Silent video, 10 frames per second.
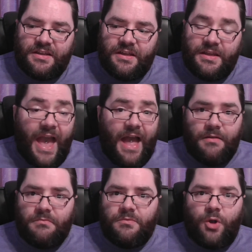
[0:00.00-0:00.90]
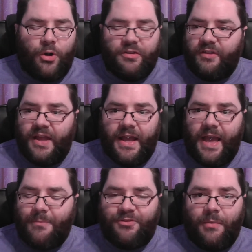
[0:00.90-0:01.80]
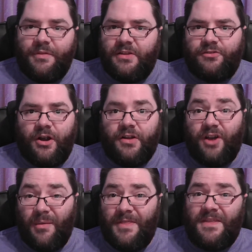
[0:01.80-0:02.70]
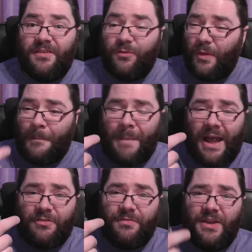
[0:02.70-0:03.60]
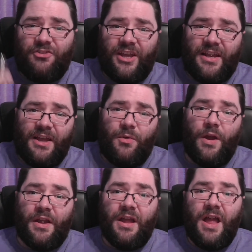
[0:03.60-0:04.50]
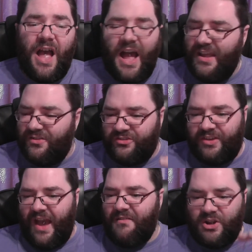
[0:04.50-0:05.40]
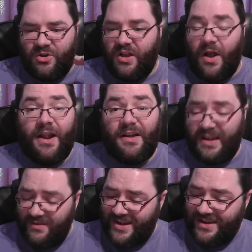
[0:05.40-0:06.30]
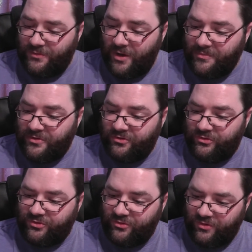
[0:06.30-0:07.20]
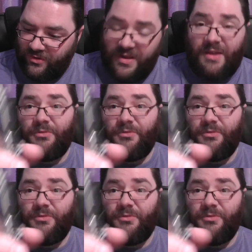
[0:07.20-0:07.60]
yeah, honestly, it kept up the entire time. And this is with a max VG liquid. And it just carried on going. I didn't even need to open the juice control. It